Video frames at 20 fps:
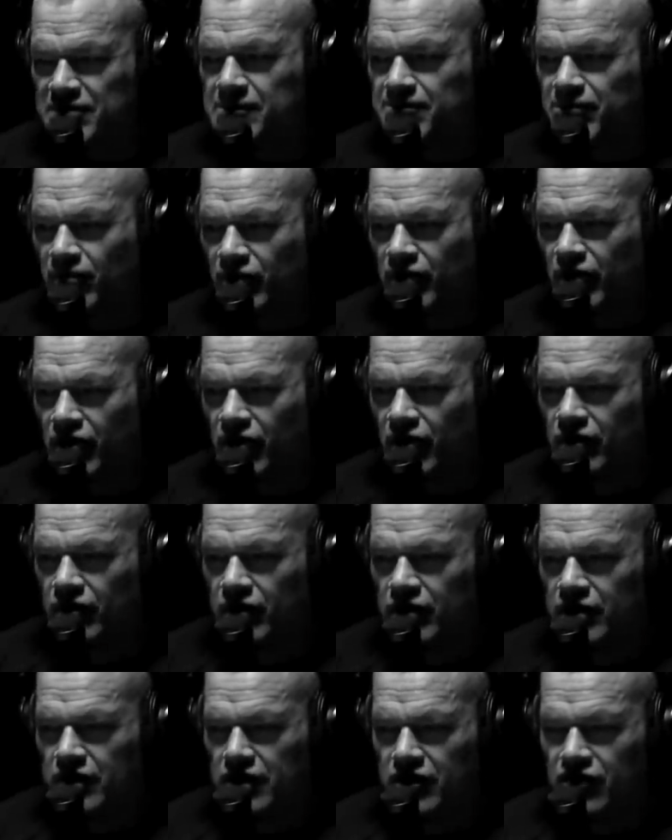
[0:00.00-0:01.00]
people
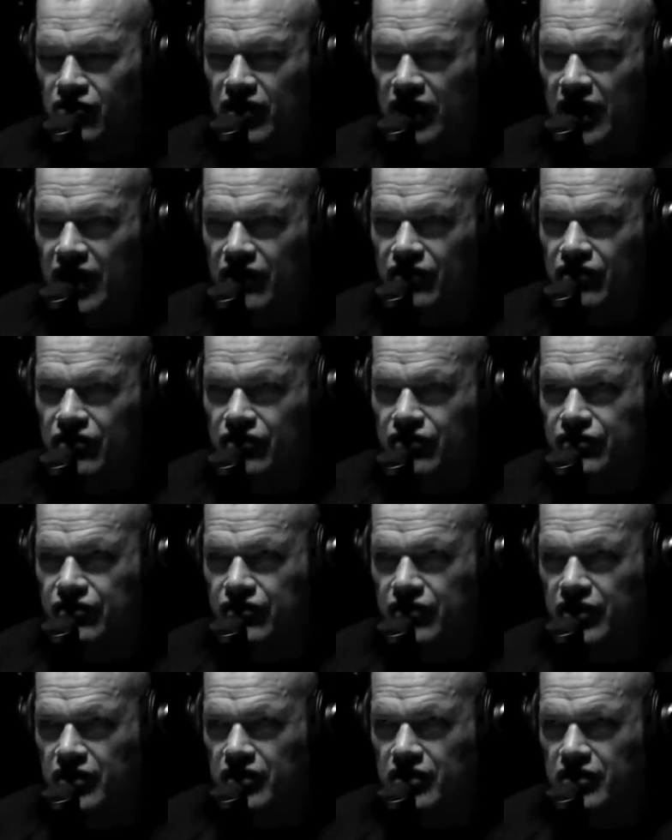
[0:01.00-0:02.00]
know that
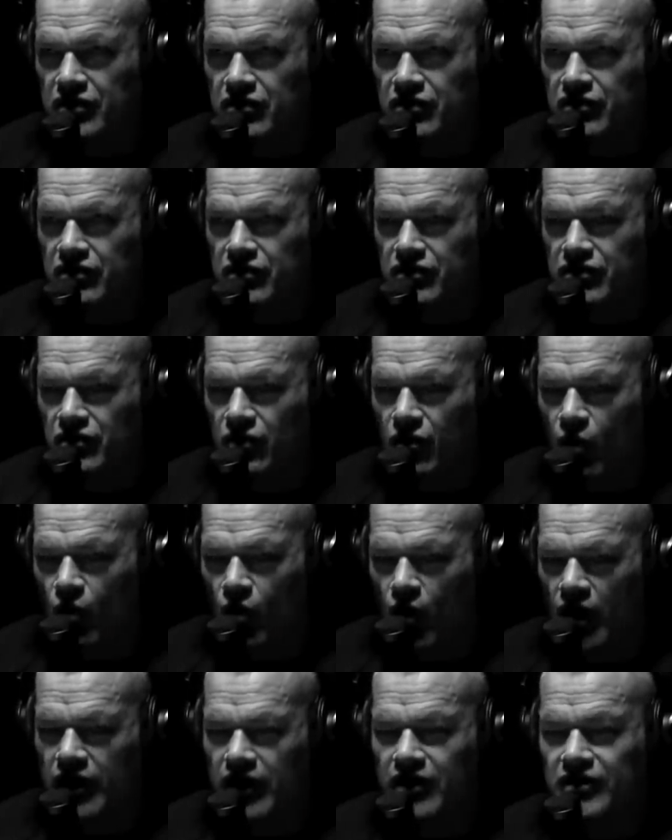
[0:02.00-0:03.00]
the
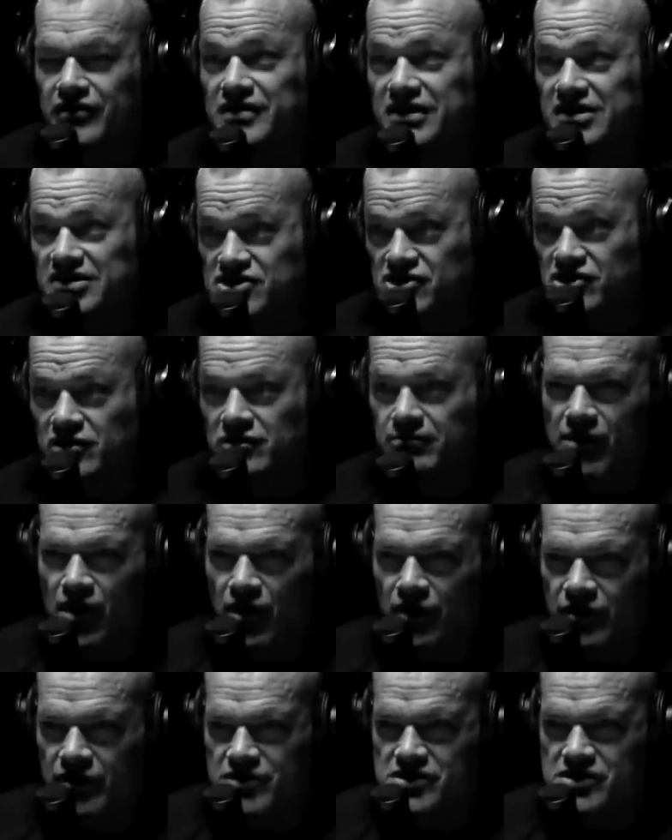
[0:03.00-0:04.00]
one additional
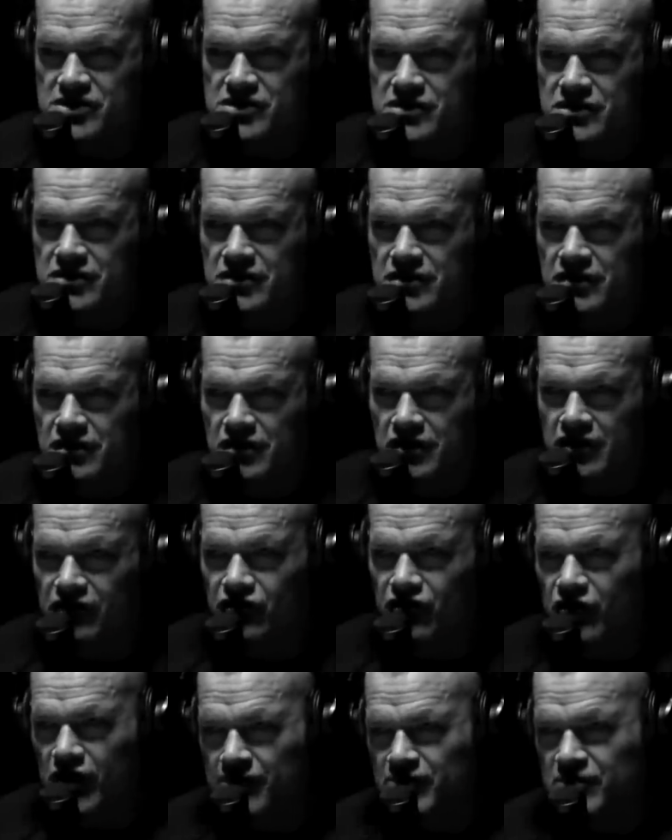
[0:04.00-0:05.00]
bonus
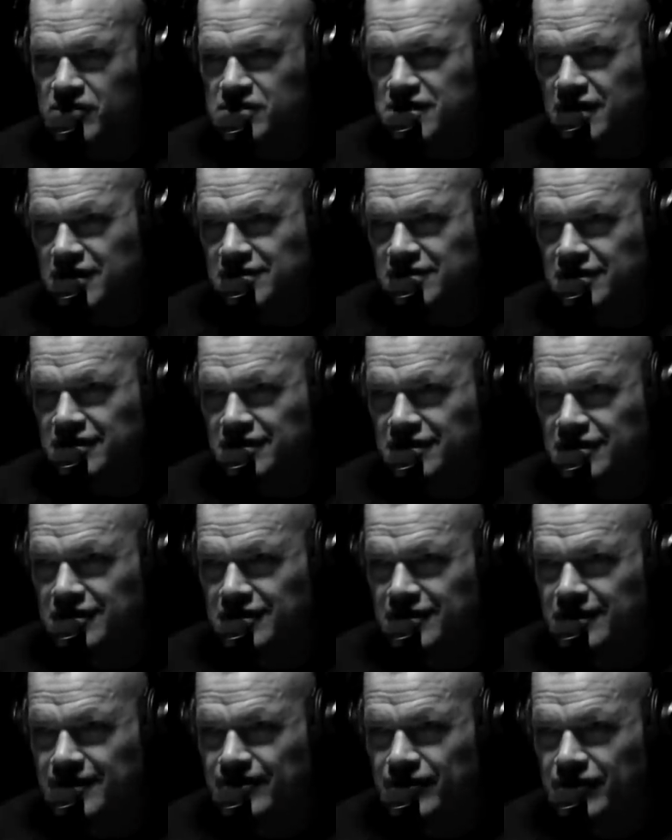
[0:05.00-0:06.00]
of representing
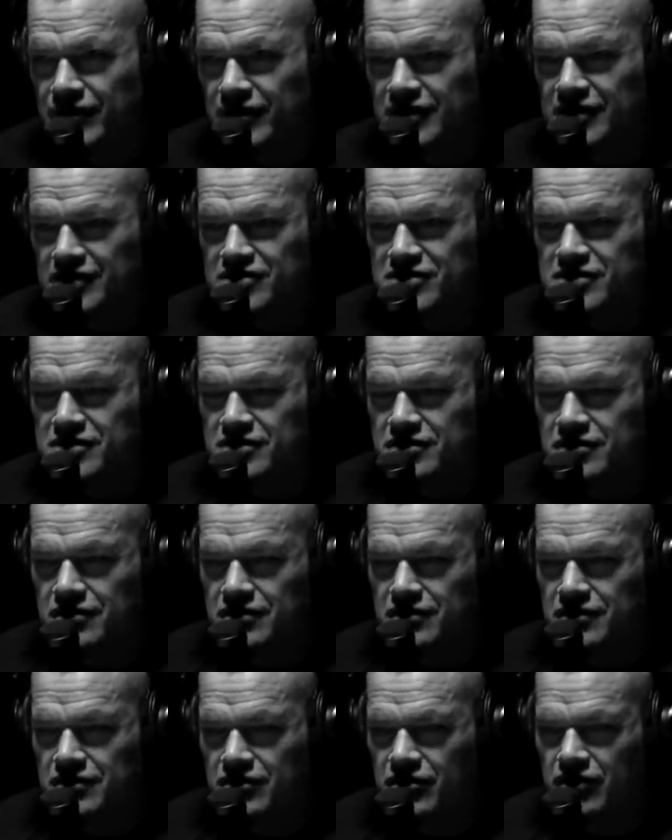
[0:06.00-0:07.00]
is
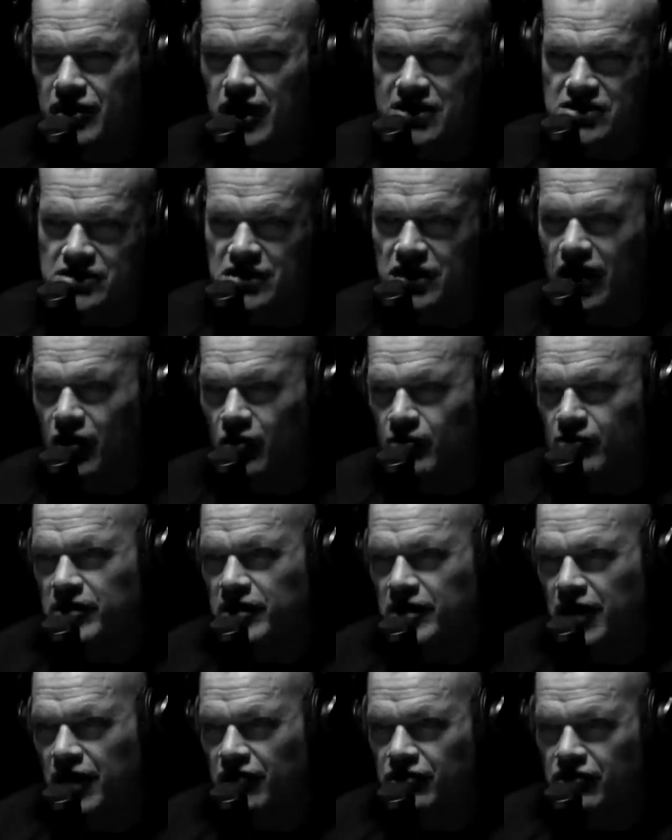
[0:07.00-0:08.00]
you're actually
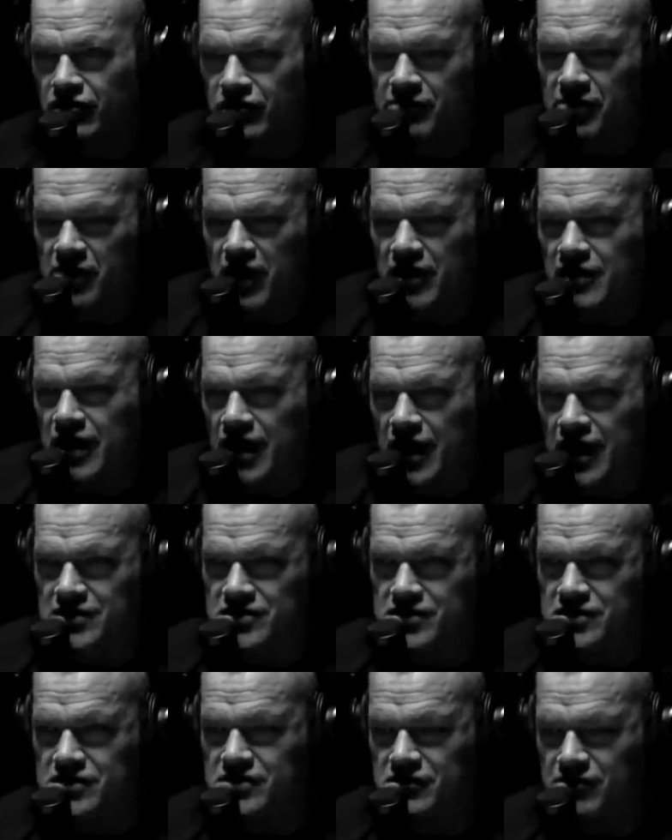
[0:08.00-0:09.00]
helping out the podcast
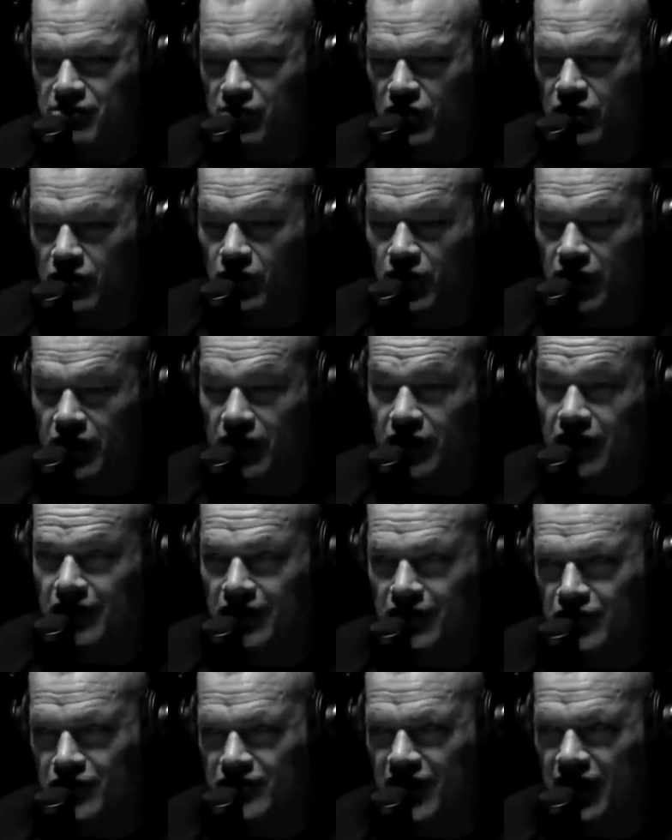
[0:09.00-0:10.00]
support. We're going to get
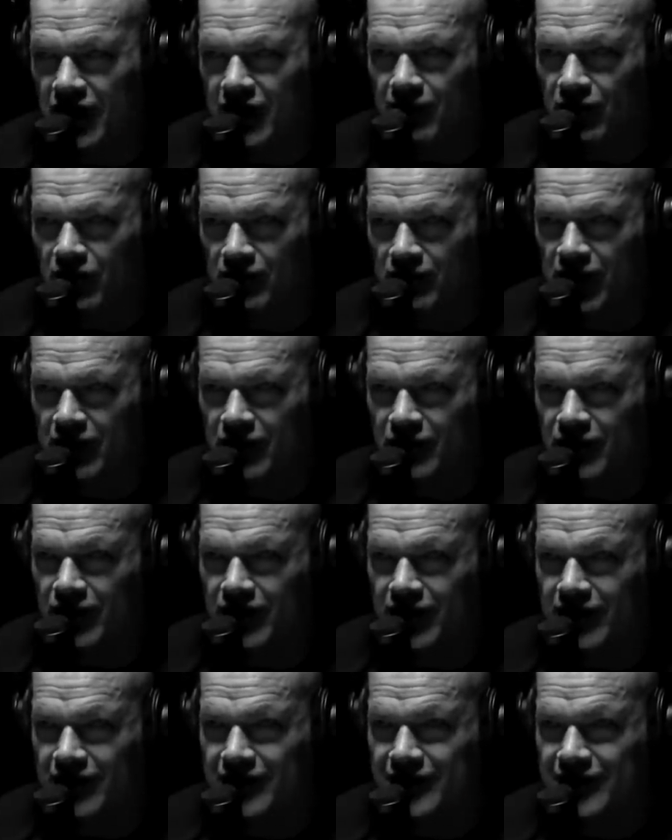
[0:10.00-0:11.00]
a new table, by the
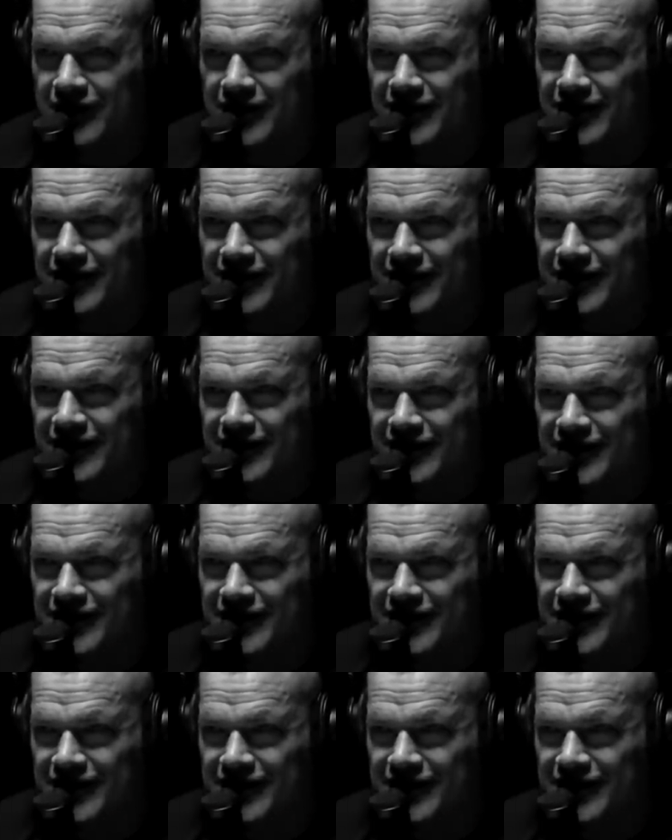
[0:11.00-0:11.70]
way. Oh yeah,